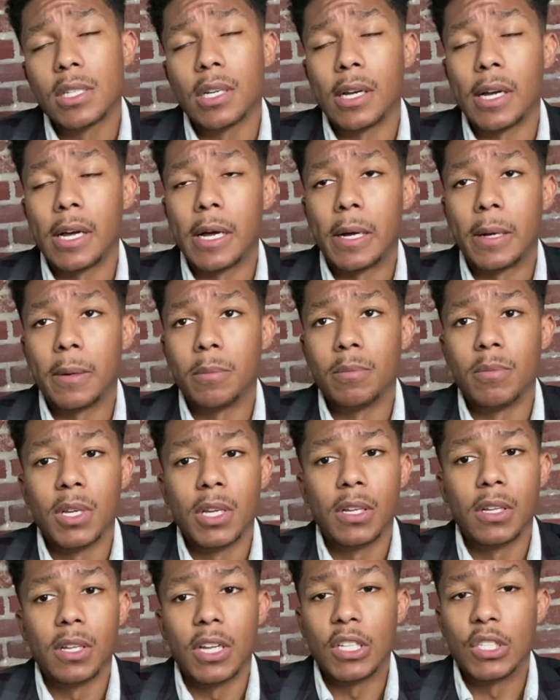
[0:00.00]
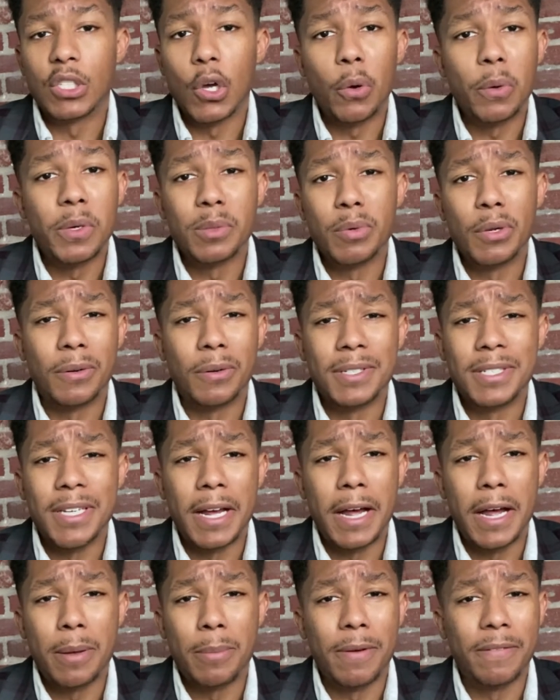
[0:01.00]
Um, it's always been on
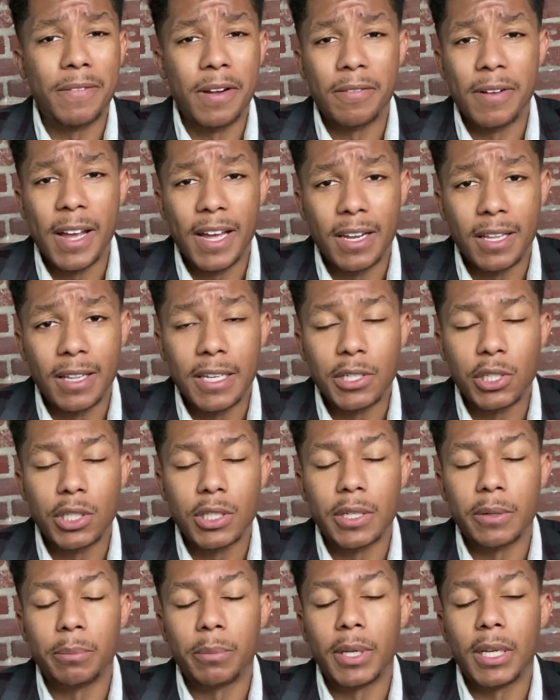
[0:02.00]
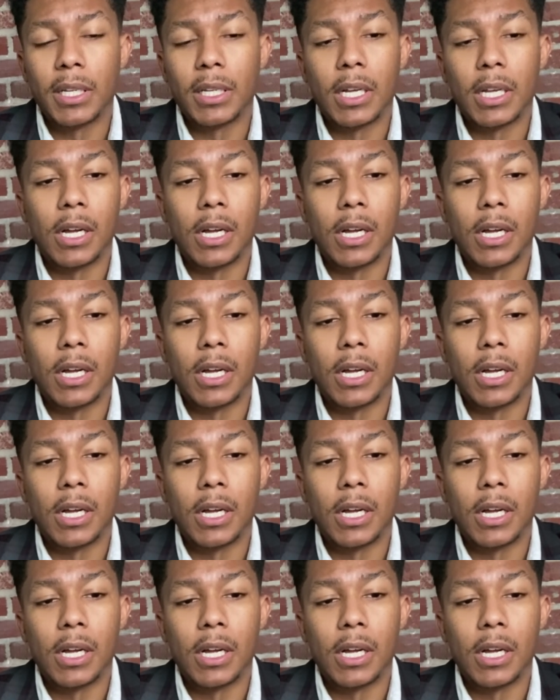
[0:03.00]
time. I've never had a late shipment.